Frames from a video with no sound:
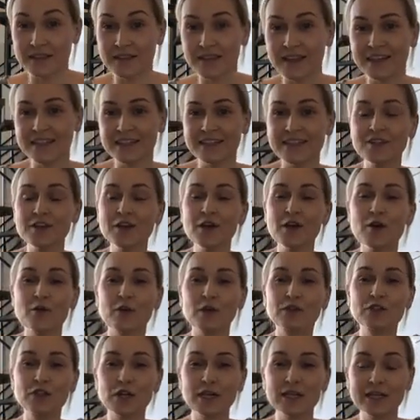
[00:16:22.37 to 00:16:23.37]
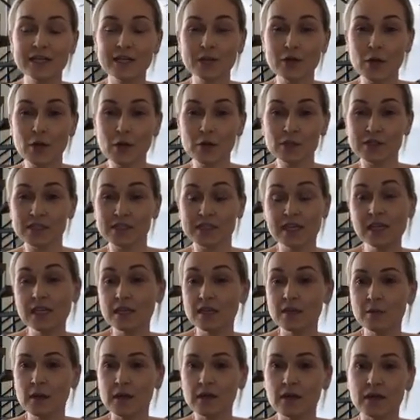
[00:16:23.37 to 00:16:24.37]
Like, we try to get all
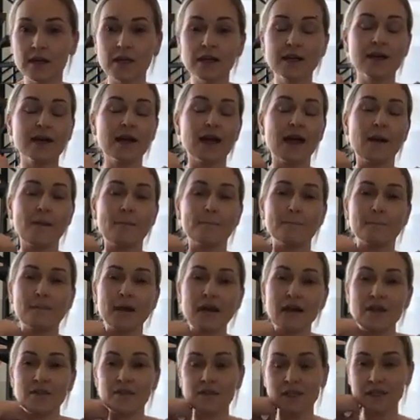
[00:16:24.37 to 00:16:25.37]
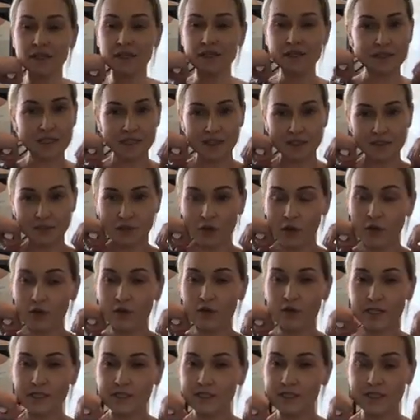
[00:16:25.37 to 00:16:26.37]
sneaky about it. My thing is like,
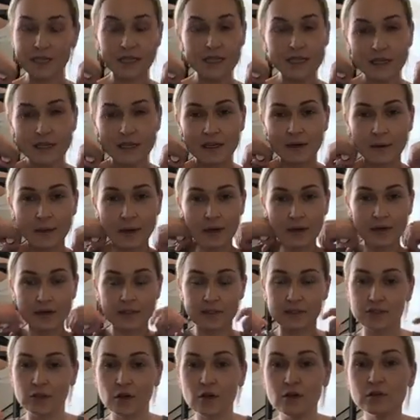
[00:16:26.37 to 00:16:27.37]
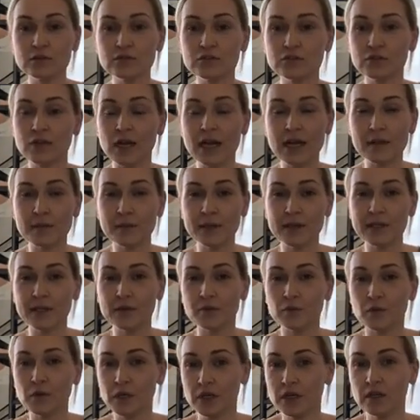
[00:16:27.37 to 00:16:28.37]
don't get sneaky about it. Don't try to make
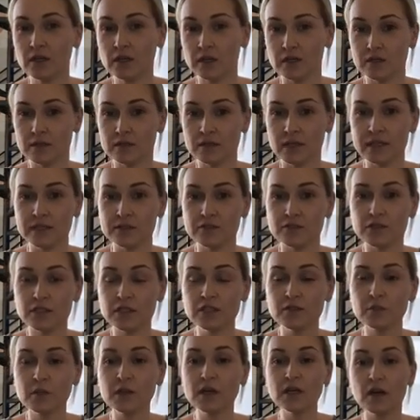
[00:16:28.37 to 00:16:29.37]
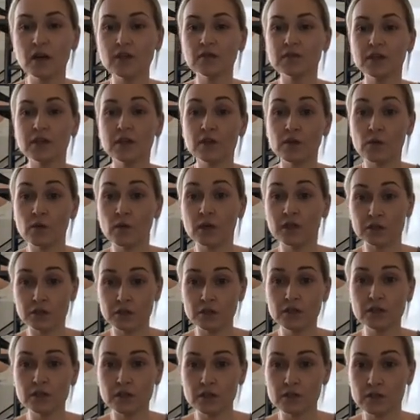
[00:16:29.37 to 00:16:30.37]
it weird. Like, just be confident in what
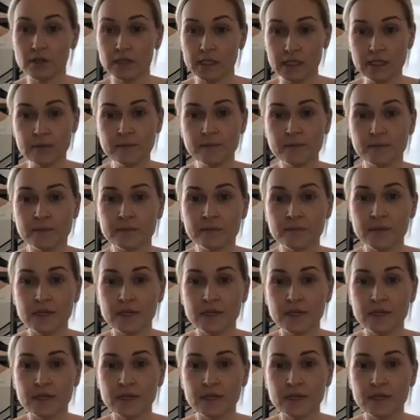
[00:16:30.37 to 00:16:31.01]
you're doing.